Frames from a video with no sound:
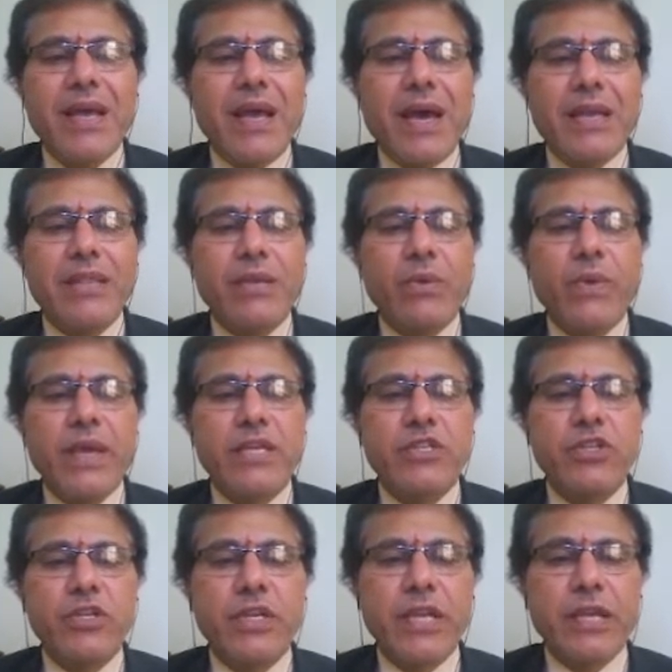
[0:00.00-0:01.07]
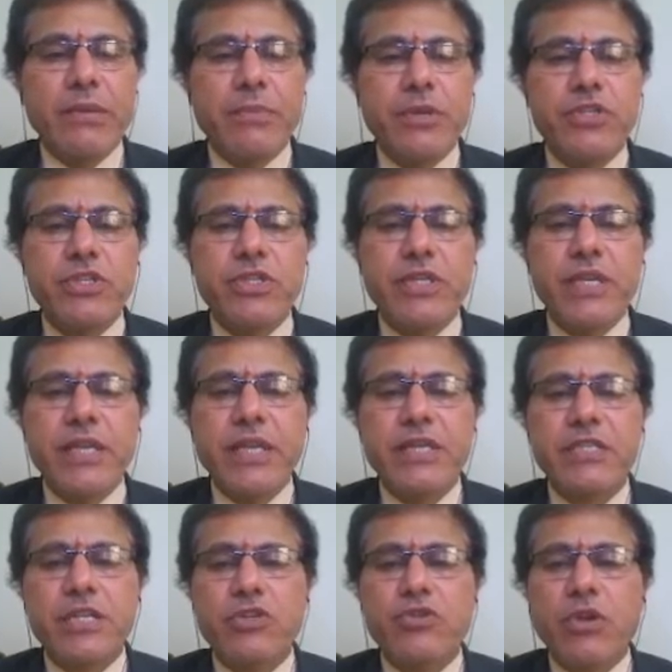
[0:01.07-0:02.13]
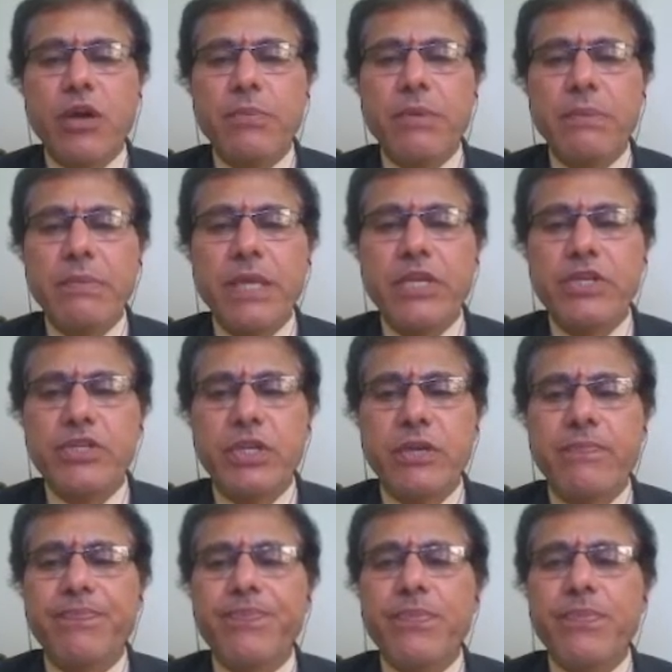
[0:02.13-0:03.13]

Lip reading: earthquake engineering, bridge engineering, structural optimization.